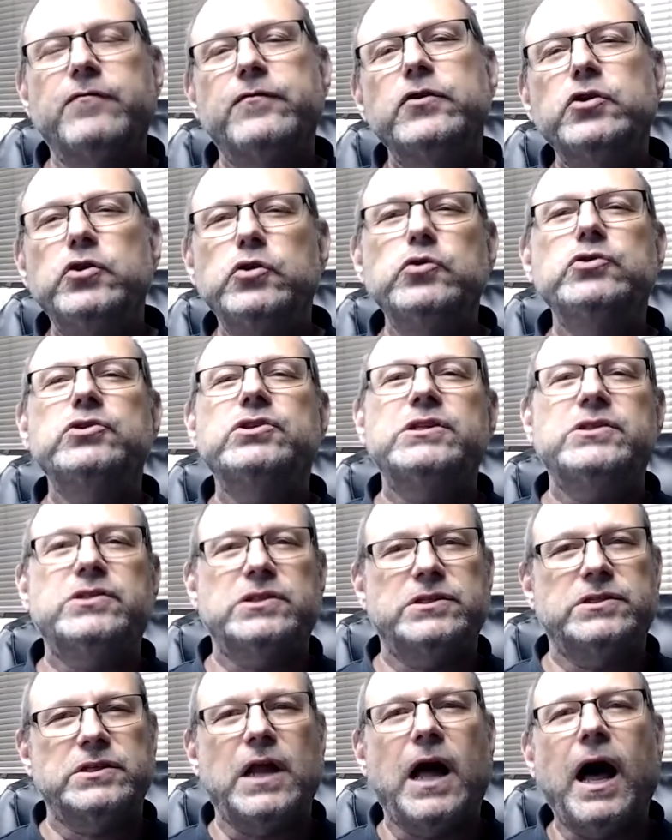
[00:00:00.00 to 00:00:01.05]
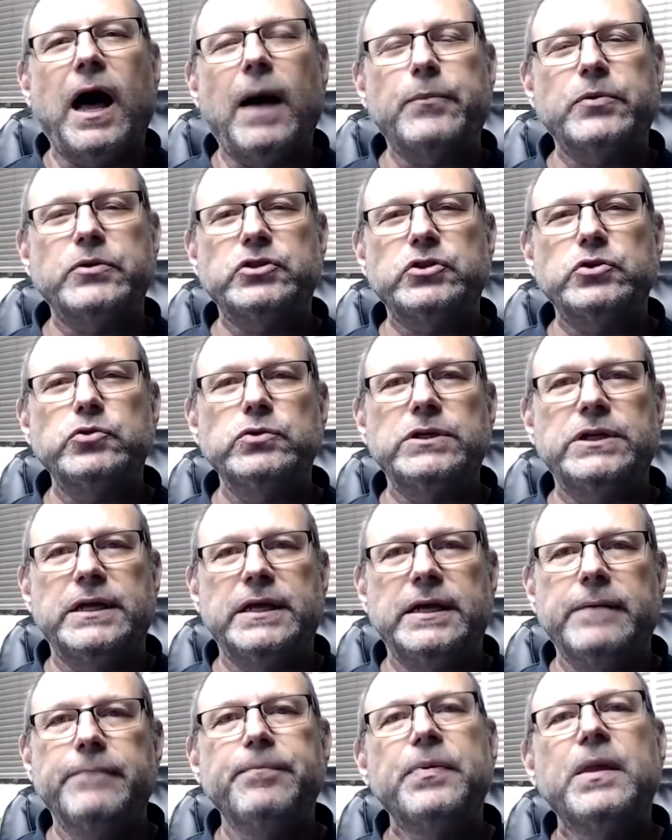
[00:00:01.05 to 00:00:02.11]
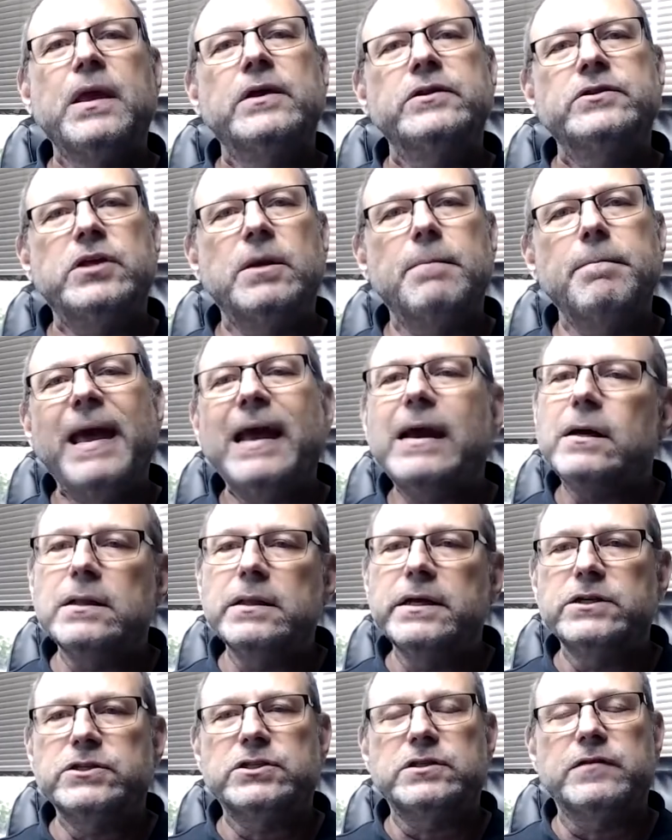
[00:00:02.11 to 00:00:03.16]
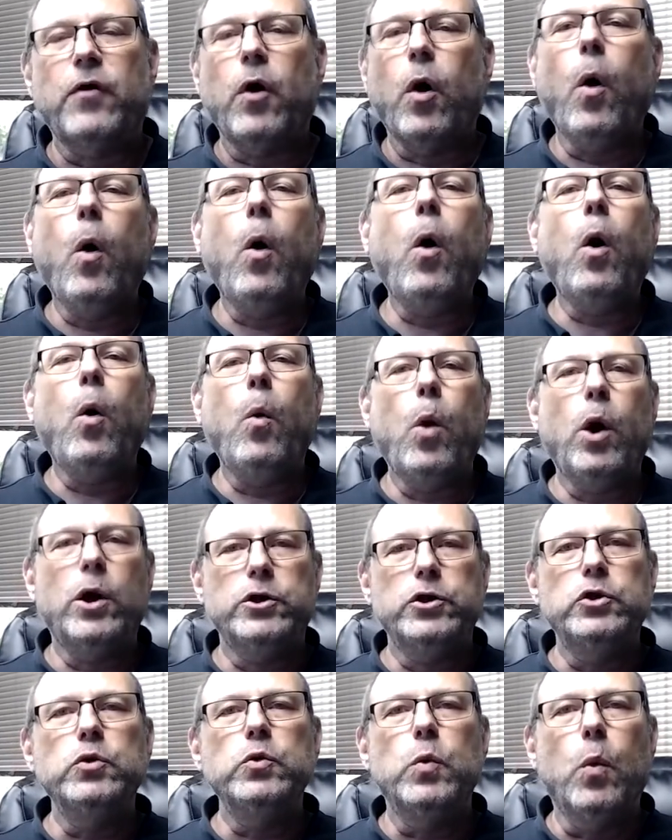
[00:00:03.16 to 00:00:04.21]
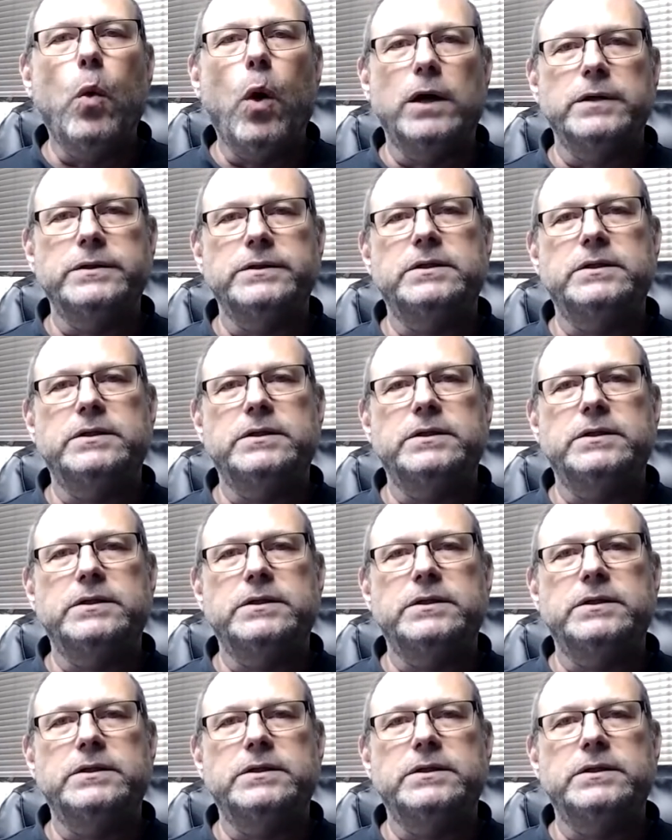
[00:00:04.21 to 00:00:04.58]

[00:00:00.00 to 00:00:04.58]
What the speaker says: Use this as an opportunity to make a list of all what you want